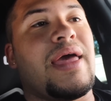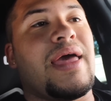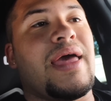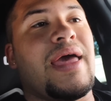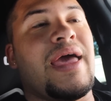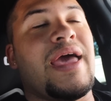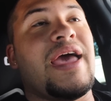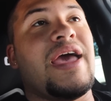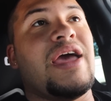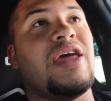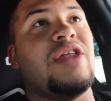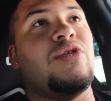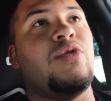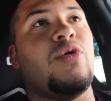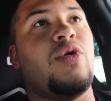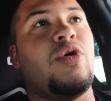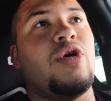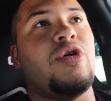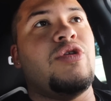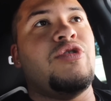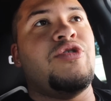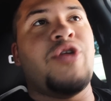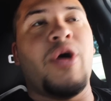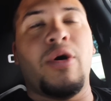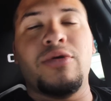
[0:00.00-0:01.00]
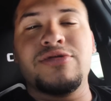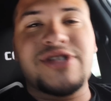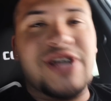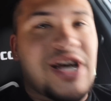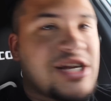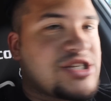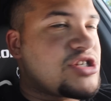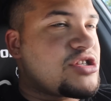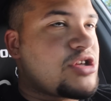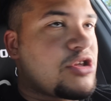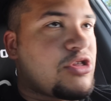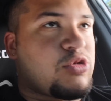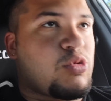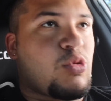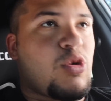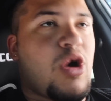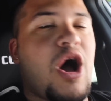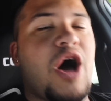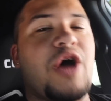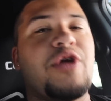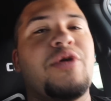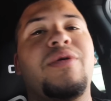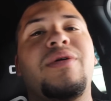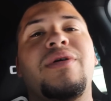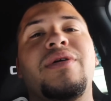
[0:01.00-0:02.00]
and don't touch the
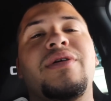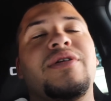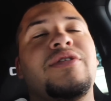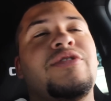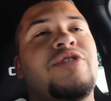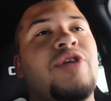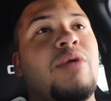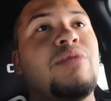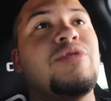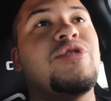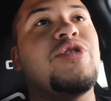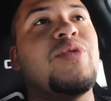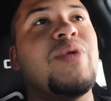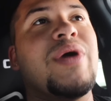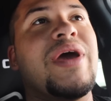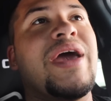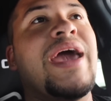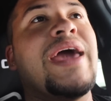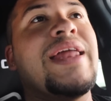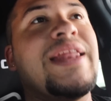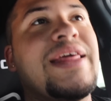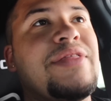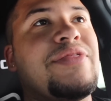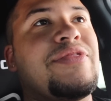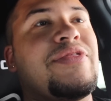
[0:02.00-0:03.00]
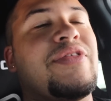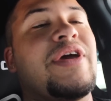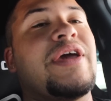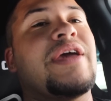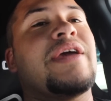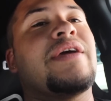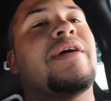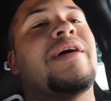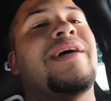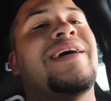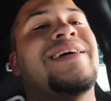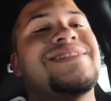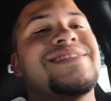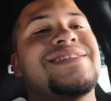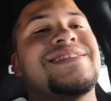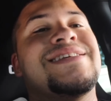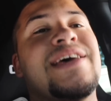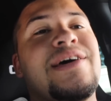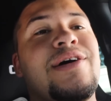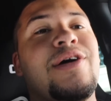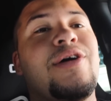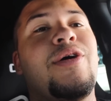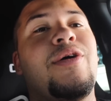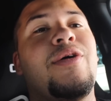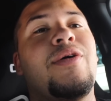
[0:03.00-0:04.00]
throttle, don't do anything
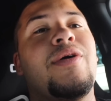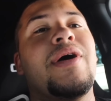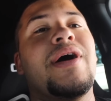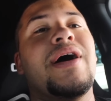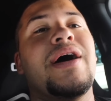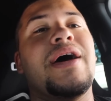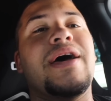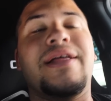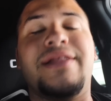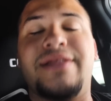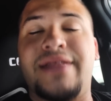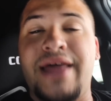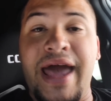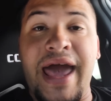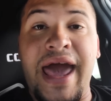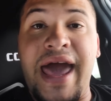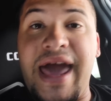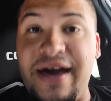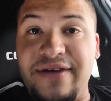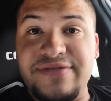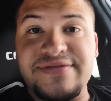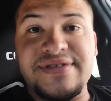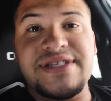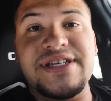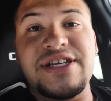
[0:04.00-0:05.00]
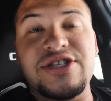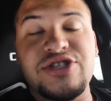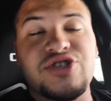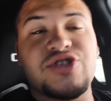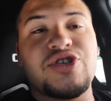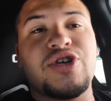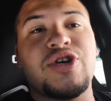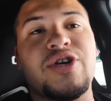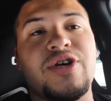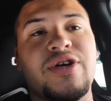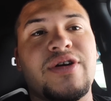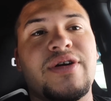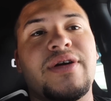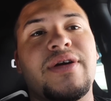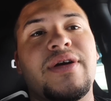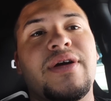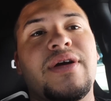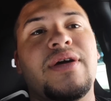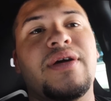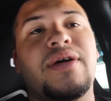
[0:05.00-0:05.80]
until the AF sensor,